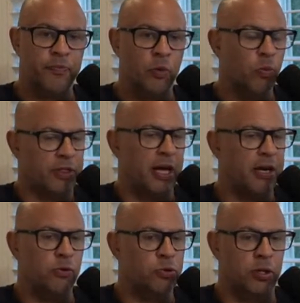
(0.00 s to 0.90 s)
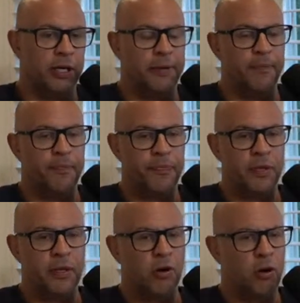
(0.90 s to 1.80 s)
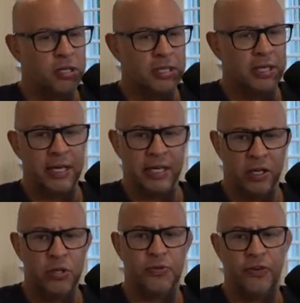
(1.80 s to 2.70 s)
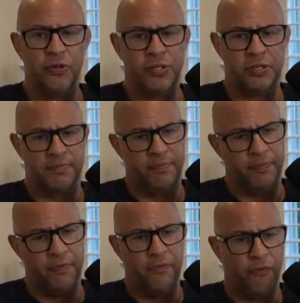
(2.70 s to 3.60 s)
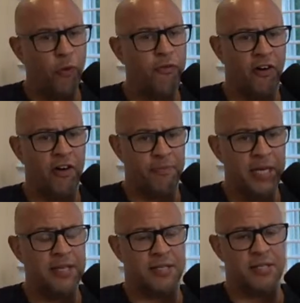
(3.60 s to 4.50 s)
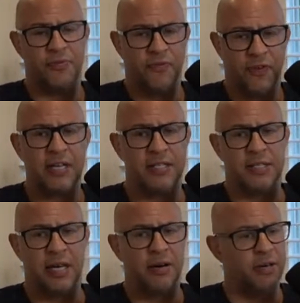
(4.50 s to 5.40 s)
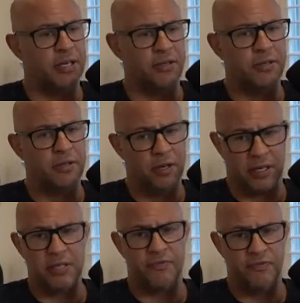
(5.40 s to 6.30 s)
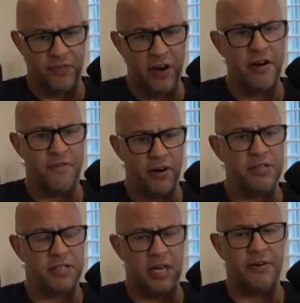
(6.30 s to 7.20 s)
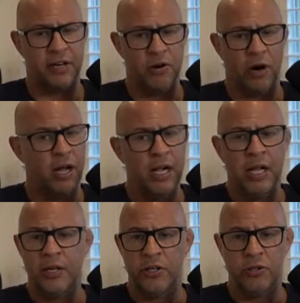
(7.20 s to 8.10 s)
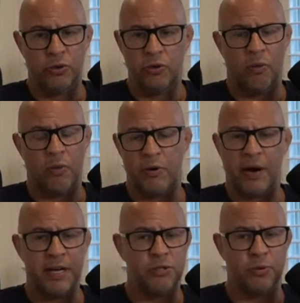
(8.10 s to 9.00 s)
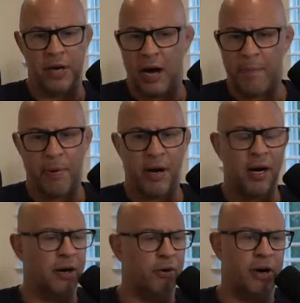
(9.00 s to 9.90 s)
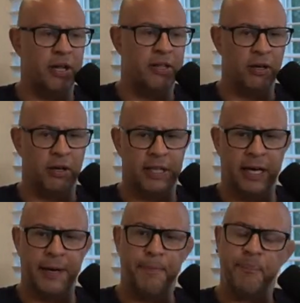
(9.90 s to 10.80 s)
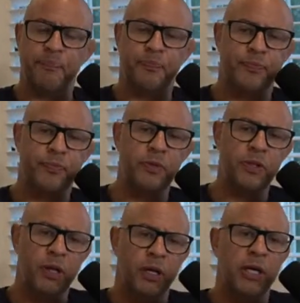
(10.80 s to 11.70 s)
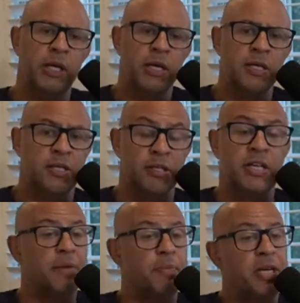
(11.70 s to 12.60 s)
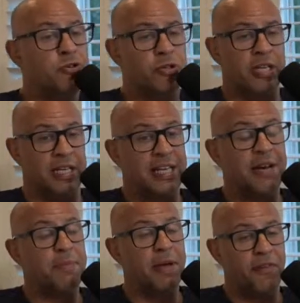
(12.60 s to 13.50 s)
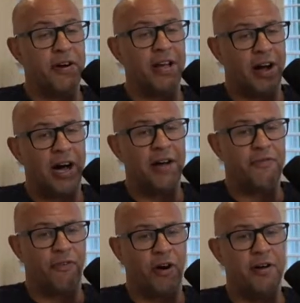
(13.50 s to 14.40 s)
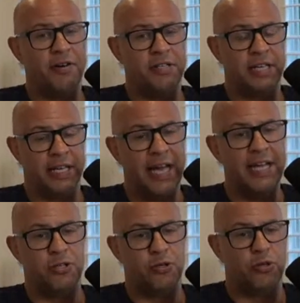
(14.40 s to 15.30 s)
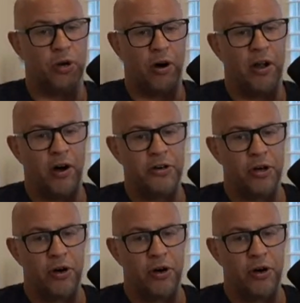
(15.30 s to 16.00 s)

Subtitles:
what that looks like. Costa in those first 4 or 5 minutes is fucking scary, dude. Like, he's a very, very scary guy. You do not want to run into an uppercut or anything like that. So it's going to be interesting. It's going to be a very hard fight to gauge, because I